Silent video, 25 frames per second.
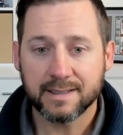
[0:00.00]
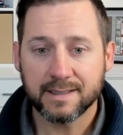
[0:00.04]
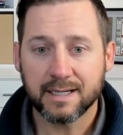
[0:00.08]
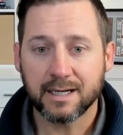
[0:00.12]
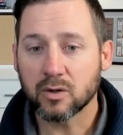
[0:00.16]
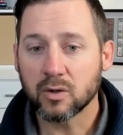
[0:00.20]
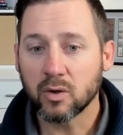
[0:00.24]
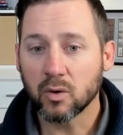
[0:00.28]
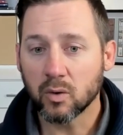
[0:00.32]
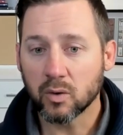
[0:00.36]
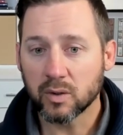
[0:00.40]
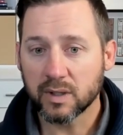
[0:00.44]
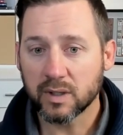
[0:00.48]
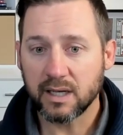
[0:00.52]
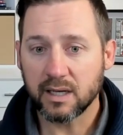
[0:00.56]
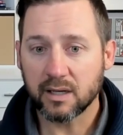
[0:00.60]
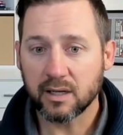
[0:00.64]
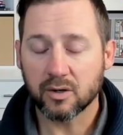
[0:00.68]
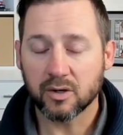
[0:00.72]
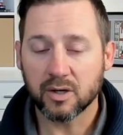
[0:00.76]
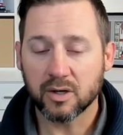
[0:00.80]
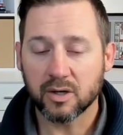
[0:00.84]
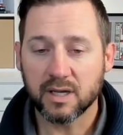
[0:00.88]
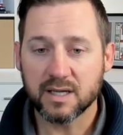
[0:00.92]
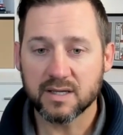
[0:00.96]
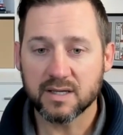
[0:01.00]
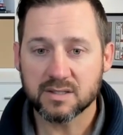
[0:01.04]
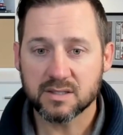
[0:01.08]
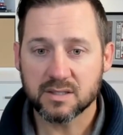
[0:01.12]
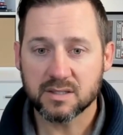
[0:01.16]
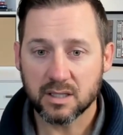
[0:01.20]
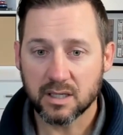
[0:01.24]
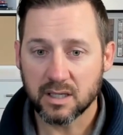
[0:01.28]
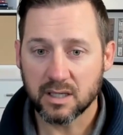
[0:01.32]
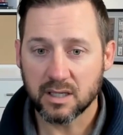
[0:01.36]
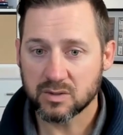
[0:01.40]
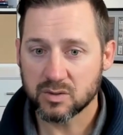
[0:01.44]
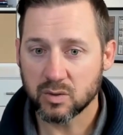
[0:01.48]
And the goal here
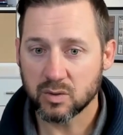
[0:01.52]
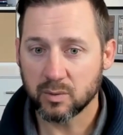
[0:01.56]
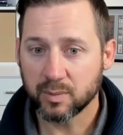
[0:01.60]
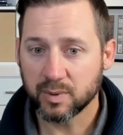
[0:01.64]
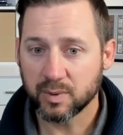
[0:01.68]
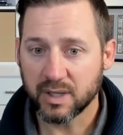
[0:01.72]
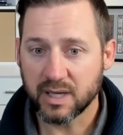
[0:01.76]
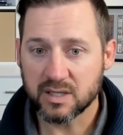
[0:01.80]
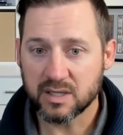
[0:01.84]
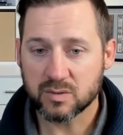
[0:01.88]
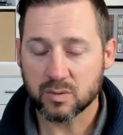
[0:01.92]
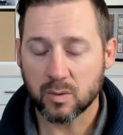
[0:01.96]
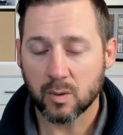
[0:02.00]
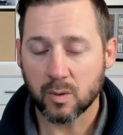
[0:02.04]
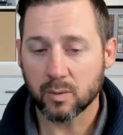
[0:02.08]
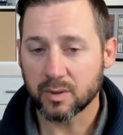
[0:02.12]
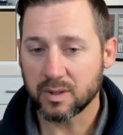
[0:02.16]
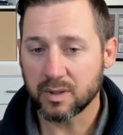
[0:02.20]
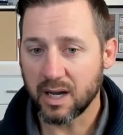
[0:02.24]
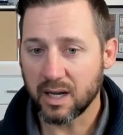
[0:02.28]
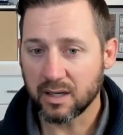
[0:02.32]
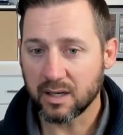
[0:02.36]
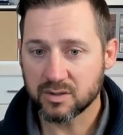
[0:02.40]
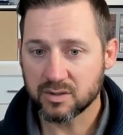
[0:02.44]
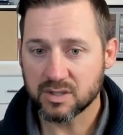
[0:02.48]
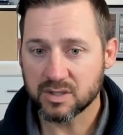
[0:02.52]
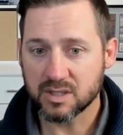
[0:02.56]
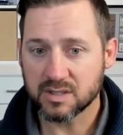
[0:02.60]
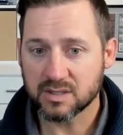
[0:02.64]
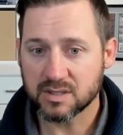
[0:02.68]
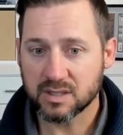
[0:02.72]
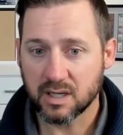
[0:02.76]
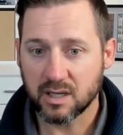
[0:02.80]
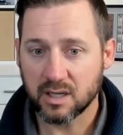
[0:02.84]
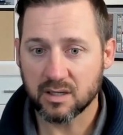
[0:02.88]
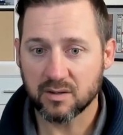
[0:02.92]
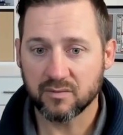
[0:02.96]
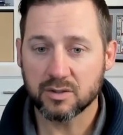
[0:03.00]
is to get to a place where we're not
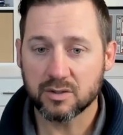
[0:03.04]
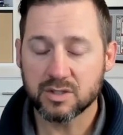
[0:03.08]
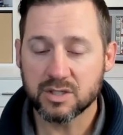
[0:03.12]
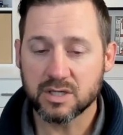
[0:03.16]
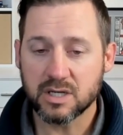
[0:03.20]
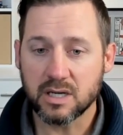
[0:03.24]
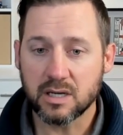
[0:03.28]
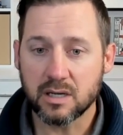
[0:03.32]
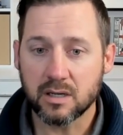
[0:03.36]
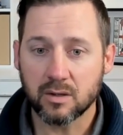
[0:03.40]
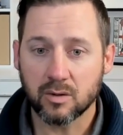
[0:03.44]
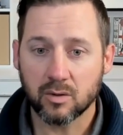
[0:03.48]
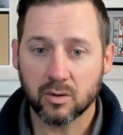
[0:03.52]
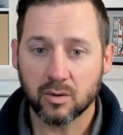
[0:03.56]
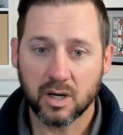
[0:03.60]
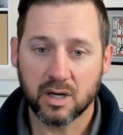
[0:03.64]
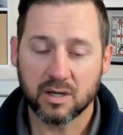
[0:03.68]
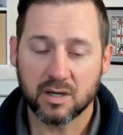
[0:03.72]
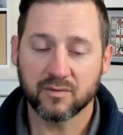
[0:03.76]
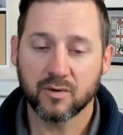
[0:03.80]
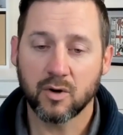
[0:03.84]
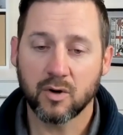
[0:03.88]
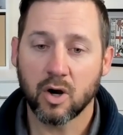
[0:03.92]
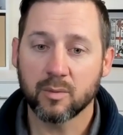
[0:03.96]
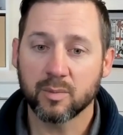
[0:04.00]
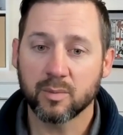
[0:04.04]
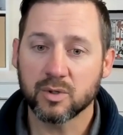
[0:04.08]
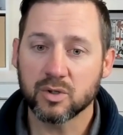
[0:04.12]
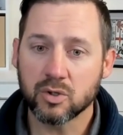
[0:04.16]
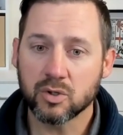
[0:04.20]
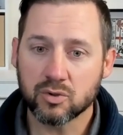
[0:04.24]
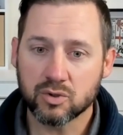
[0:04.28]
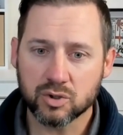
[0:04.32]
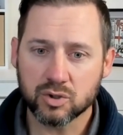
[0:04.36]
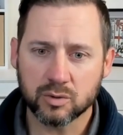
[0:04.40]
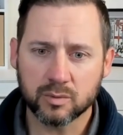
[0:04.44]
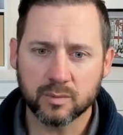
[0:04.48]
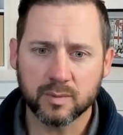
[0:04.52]
just energy or kind of
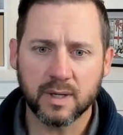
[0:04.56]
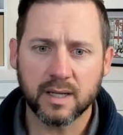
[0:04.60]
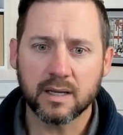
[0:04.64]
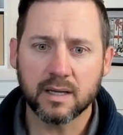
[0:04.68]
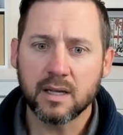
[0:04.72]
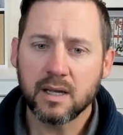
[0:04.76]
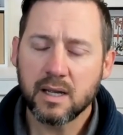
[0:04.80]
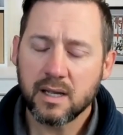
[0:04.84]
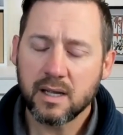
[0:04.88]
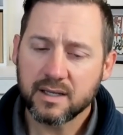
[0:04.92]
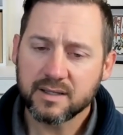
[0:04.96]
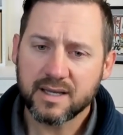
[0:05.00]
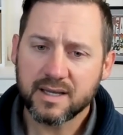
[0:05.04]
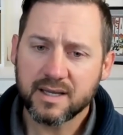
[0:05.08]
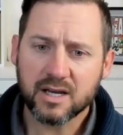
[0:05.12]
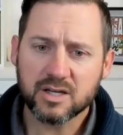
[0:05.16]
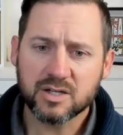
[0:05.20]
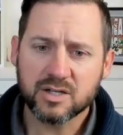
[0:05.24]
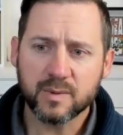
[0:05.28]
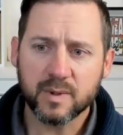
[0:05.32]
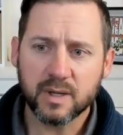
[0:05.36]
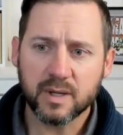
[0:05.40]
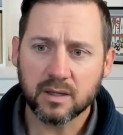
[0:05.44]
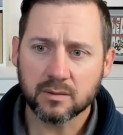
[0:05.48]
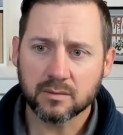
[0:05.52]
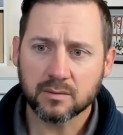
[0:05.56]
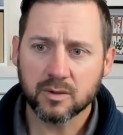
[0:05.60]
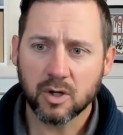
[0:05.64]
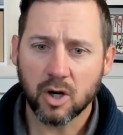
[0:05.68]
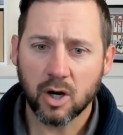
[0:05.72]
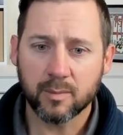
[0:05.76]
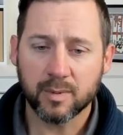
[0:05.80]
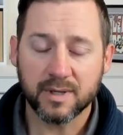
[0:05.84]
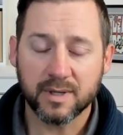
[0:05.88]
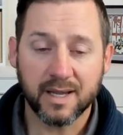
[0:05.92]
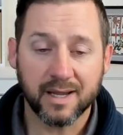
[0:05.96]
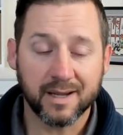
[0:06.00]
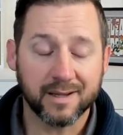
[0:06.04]
carbon neutral, but actually be
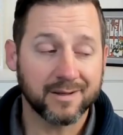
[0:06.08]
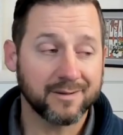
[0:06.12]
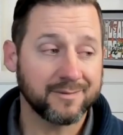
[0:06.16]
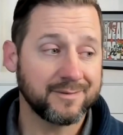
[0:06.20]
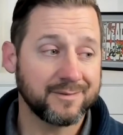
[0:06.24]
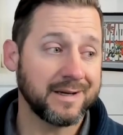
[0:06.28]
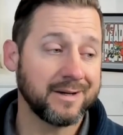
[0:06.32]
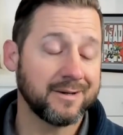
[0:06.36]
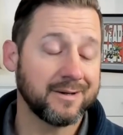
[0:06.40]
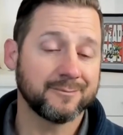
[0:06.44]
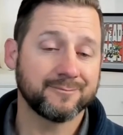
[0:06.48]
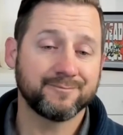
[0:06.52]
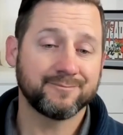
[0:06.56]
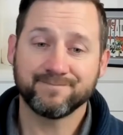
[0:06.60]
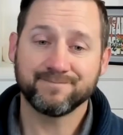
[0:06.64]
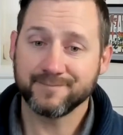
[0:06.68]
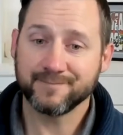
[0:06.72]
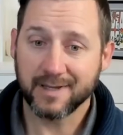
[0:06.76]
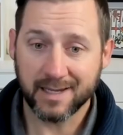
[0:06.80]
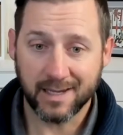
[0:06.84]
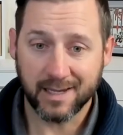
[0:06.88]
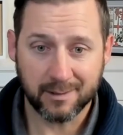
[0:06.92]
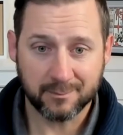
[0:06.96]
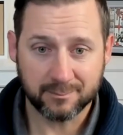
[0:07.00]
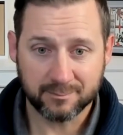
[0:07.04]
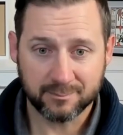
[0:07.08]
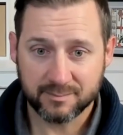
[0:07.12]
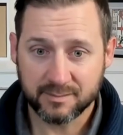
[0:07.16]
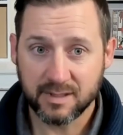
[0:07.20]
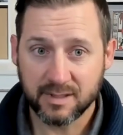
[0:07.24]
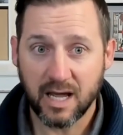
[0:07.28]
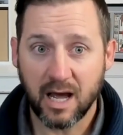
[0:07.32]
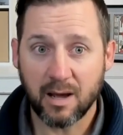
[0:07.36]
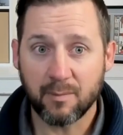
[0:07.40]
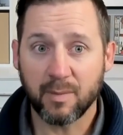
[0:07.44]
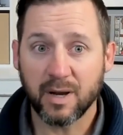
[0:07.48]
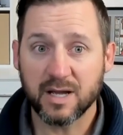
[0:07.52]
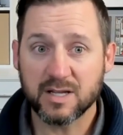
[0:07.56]
carbon negative. Now, again,
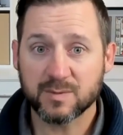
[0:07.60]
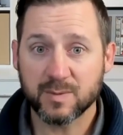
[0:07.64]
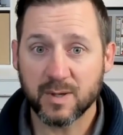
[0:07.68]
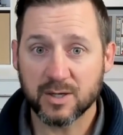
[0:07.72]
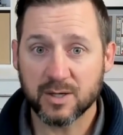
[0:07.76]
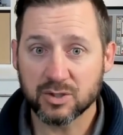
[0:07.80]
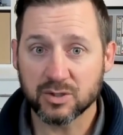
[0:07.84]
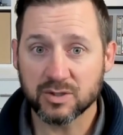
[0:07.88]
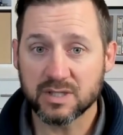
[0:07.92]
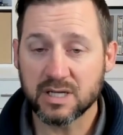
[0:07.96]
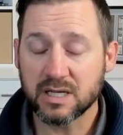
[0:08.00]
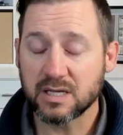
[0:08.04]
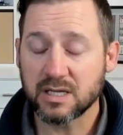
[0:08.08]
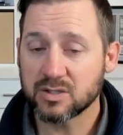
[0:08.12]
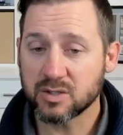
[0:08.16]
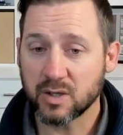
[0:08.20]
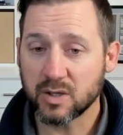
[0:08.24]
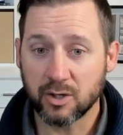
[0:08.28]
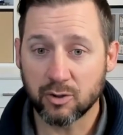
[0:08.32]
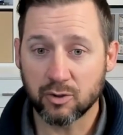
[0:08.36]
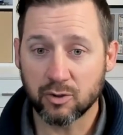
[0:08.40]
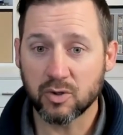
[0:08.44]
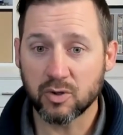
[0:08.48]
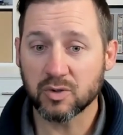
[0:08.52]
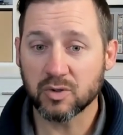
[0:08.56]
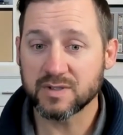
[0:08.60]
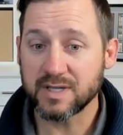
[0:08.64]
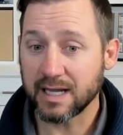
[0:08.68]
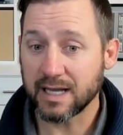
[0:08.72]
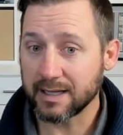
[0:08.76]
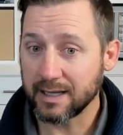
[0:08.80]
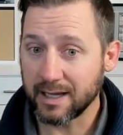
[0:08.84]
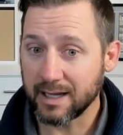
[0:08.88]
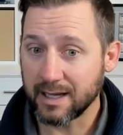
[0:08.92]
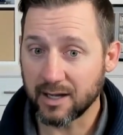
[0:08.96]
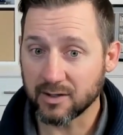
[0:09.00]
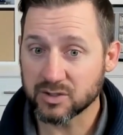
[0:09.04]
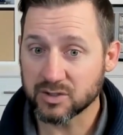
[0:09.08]
not my specialty, so I don't know
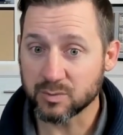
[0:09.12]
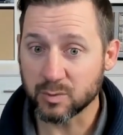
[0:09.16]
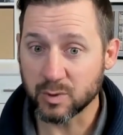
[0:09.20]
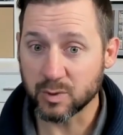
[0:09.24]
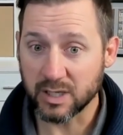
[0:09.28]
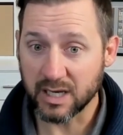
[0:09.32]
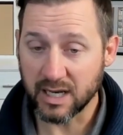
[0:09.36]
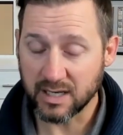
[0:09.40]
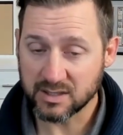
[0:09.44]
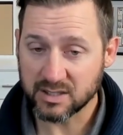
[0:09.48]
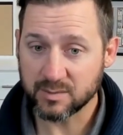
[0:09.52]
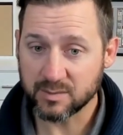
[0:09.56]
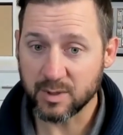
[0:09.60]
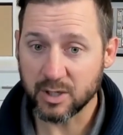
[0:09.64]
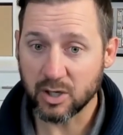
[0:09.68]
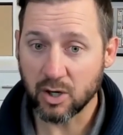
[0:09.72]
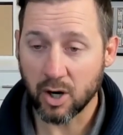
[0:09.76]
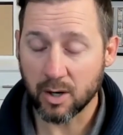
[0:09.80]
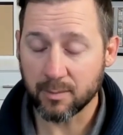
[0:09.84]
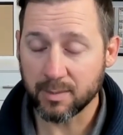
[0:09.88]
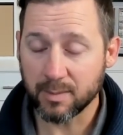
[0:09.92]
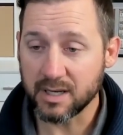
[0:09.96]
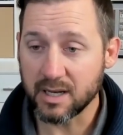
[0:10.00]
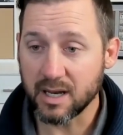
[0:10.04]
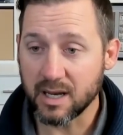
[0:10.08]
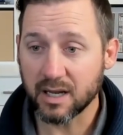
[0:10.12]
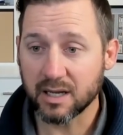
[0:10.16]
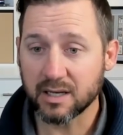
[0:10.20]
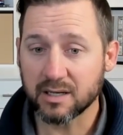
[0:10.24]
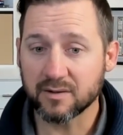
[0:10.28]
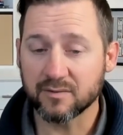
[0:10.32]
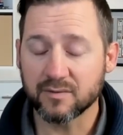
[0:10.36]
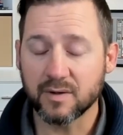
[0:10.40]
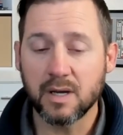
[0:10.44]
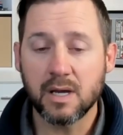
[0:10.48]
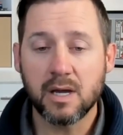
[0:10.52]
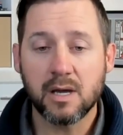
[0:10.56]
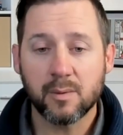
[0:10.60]
exactly how someone gets to be carbon
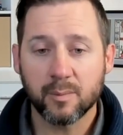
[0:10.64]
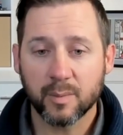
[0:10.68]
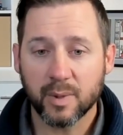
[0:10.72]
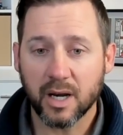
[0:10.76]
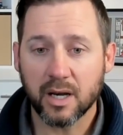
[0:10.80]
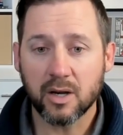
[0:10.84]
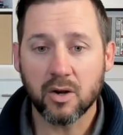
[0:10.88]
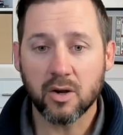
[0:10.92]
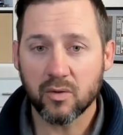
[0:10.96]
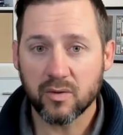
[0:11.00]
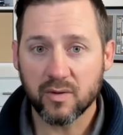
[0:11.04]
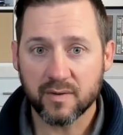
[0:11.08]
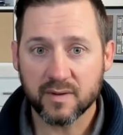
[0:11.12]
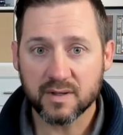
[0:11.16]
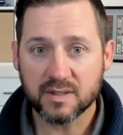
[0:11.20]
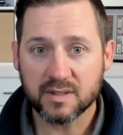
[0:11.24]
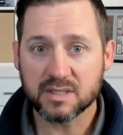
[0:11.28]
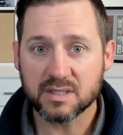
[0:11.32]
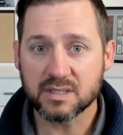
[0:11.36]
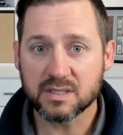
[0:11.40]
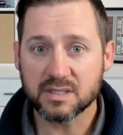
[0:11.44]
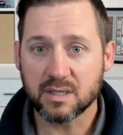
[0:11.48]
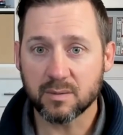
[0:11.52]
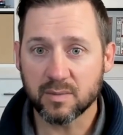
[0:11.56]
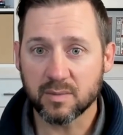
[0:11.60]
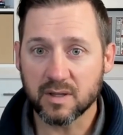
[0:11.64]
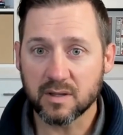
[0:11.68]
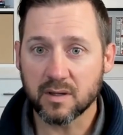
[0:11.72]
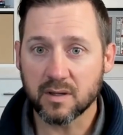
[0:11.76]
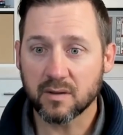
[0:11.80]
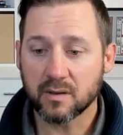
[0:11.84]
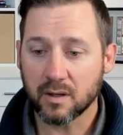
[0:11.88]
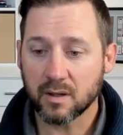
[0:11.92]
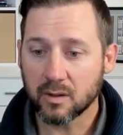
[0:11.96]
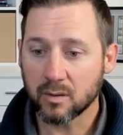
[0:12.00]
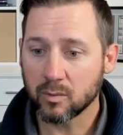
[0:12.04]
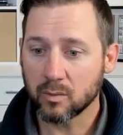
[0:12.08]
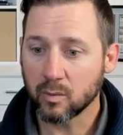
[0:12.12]
negative, but I know that this is something
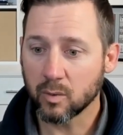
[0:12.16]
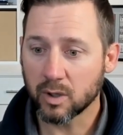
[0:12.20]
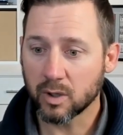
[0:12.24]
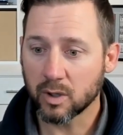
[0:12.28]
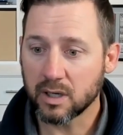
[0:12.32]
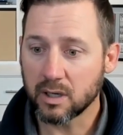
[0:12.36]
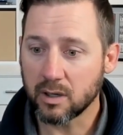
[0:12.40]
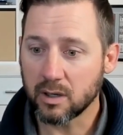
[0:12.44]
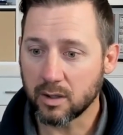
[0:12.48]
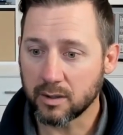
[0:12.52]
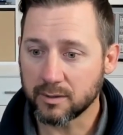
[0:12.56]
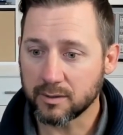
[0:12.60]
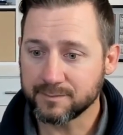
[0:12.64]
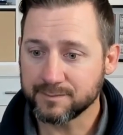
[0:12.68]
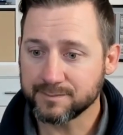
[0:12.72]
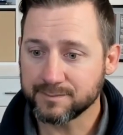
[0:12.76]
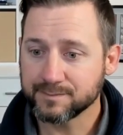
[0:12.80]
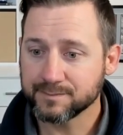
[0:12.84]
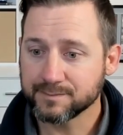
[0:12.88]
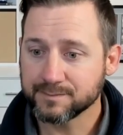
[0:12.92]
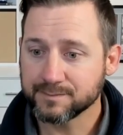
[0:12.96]
that they're working on.